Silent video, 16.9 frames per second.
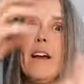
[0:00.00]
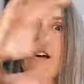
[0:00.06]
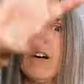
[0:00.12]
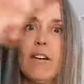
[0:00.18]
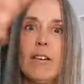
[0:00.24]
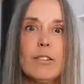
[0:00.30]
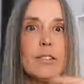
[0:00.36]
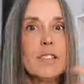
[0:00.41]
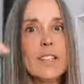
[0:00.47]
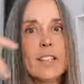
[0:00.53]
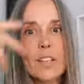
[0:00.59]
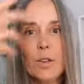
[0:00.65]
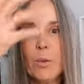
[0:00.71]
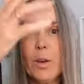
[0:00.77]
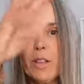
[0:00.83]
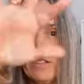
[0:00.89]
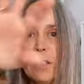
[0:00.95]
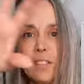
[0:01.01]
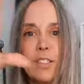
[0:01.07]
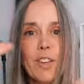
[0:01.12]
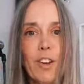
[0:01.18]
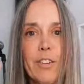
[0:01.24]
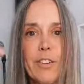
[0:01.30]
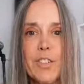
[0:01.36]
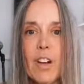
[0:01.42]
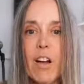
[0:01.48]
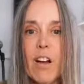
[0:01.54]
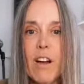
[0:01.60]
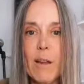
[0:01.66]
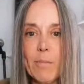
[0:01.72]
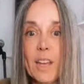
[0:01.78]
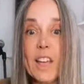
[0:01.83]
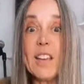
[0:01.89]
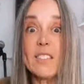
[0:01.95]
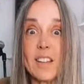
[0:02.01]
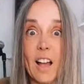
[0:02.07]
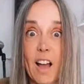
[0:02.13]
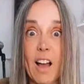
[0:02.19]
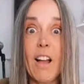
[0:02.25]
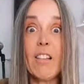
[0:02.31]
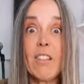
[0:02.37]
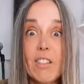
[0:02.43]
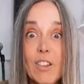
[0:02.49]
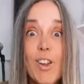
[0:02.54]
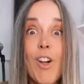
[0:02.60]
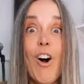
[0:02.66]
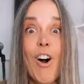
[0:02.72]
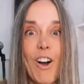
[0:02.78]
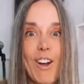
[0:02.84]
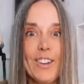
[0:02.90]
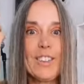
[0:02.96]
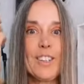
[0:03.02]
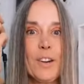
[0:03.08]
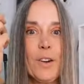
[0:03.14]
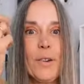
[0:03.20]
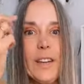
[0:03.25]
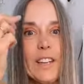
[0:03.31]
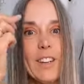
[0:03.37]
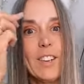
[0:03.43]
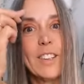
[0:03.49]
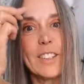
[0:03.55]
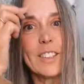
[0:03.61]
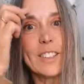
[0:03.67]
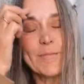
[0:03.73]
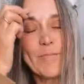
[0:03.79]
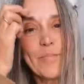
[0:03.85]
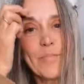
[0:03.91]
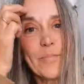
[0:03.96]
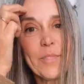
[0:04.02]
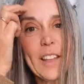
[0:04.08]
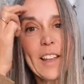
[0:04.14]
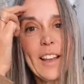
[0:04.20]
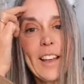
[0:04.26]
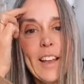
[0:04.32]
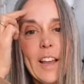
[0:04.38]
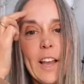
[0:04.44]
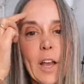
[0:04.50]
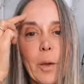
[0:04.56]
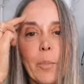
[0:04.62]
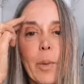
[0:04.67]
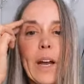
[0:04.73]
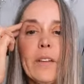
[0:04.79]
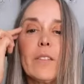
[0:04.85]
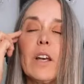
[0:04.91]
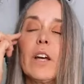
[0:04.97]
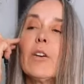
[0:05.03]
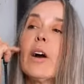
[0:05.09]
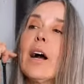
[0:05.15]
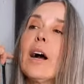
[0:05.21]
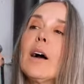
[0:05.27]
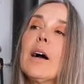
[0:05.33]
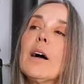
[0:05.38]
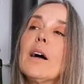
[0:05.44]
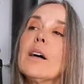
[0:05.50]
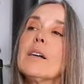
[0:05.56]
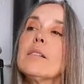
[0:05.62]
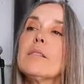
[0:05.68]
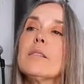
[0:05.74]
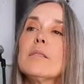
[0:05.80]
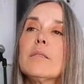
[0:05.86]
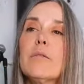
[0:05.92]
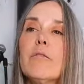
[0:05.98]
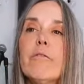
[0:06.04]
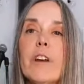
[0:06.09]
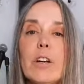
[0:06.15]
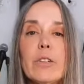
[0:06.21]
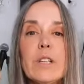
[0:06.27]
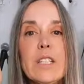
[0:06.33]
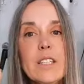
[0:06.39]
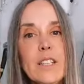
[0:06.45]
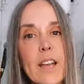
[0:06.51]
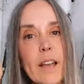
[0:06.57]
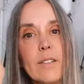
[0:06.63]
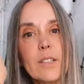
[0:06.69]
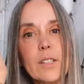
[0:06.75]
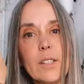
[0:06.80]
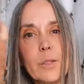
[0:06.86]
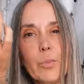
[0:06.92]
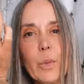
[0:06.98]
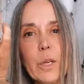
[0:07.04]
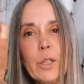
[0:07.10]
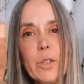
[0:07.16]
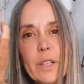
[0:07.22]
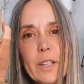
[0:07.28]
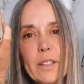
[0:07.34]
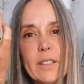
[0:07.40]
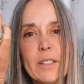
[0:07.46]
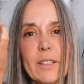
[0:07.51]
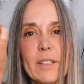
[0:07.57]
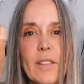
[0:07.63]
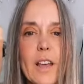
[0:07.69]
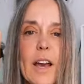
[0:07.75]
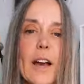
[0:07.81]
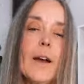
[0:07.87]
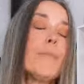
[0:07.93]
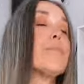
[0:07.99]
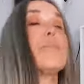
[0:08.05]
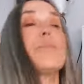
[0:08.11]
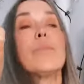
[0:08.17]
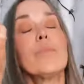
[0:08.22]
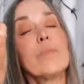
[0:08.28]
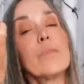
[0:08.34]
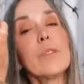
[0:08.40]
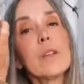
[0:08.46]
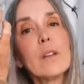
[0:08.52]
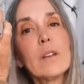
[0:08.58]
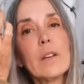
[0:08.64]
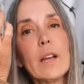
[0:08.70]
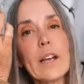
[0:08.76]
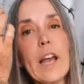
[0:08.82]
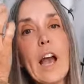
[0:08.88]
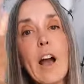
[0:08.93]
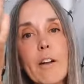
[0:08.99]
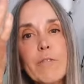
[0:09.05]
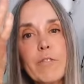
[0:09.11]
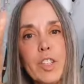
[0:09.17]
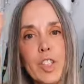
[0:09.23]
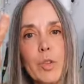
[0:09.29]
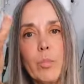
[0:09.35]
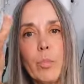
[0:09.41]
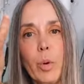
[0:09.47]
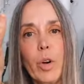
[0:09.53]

now, when there's no time, there's a lot going on. But there are very dense spirits that covet a